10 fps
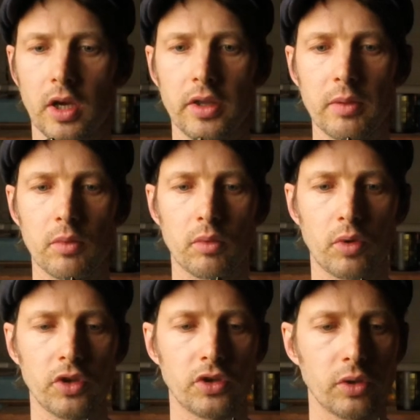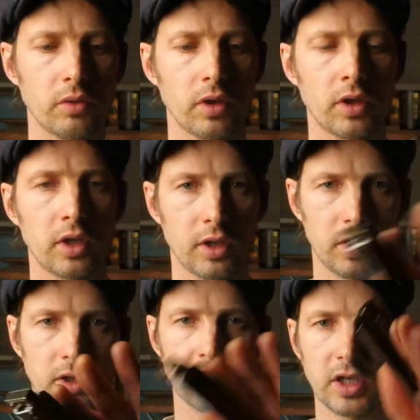And then what we want to do
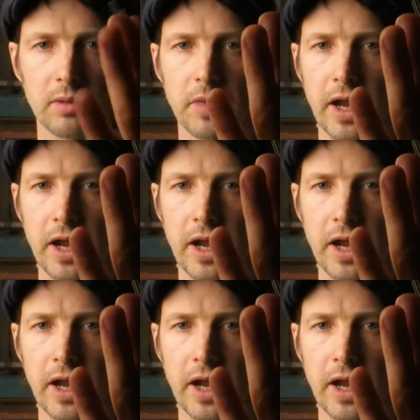is keep